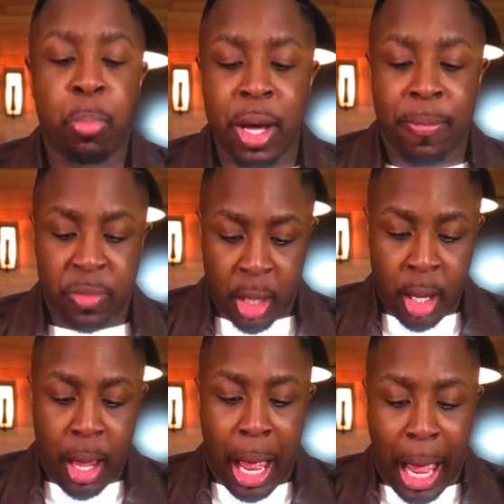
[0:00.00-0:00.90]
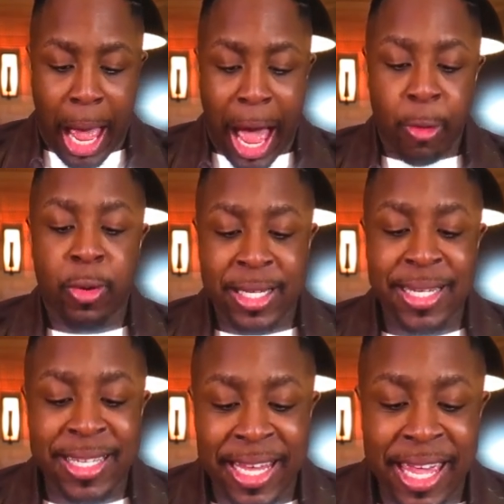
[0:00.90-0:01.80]
But I want
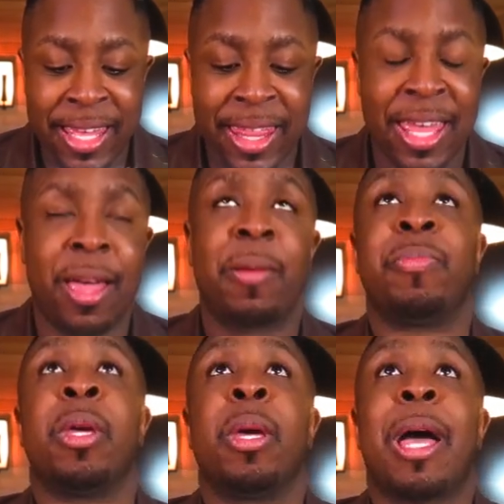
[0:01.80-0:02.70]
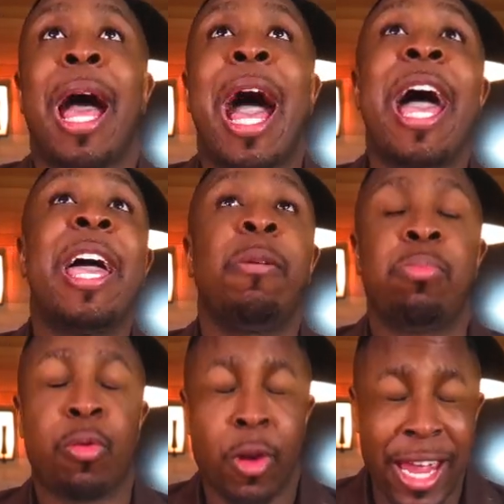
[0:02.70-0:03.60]
to say that I
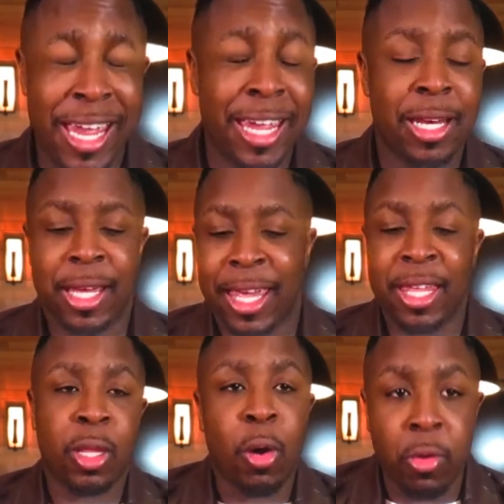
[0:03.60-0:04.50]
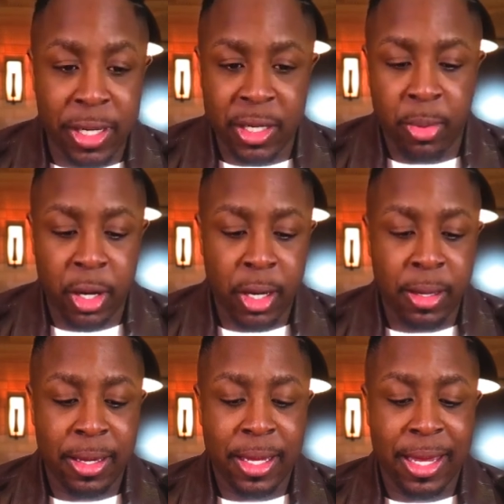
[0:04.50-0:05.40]
have prayed in the Holy
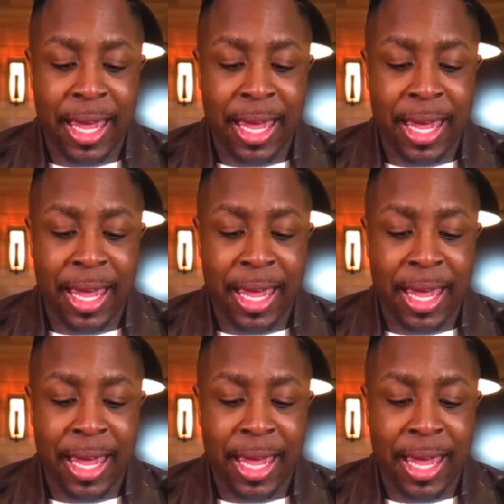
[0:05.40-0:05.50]
Spirit